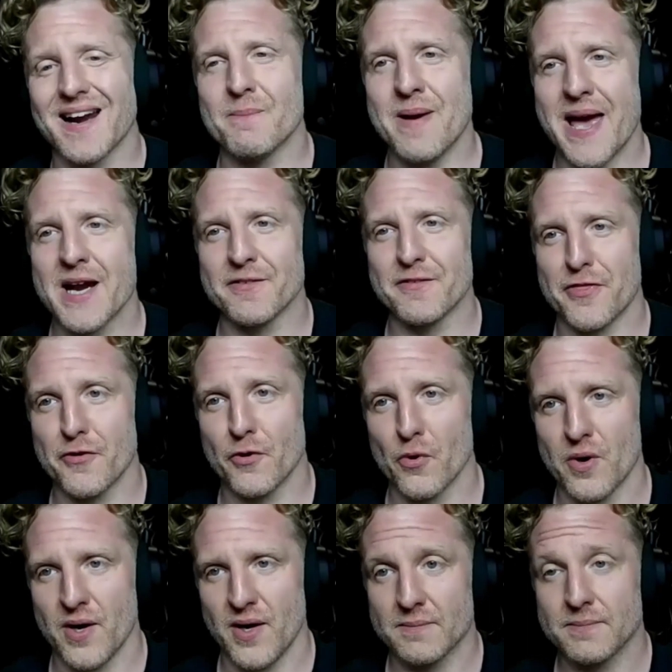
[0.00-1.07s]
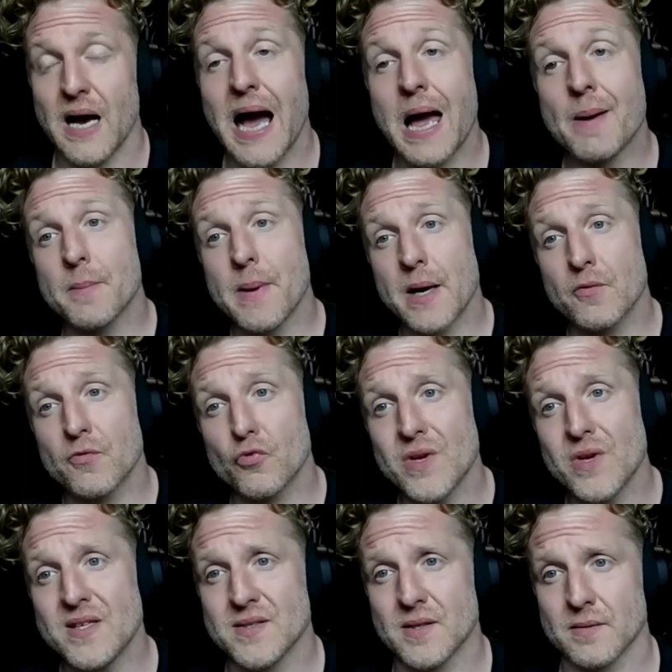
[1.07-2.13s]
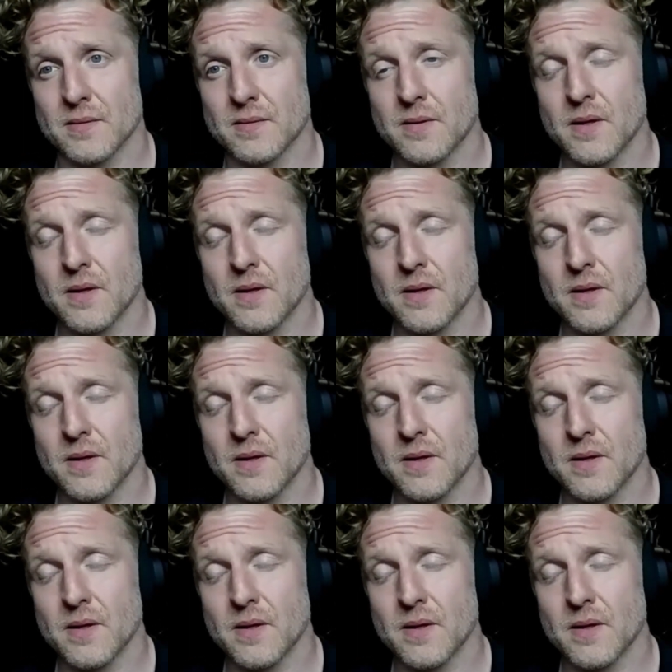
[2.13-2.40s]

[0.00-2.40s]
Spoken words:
a man of authority. I'm a man of reason. Yeah.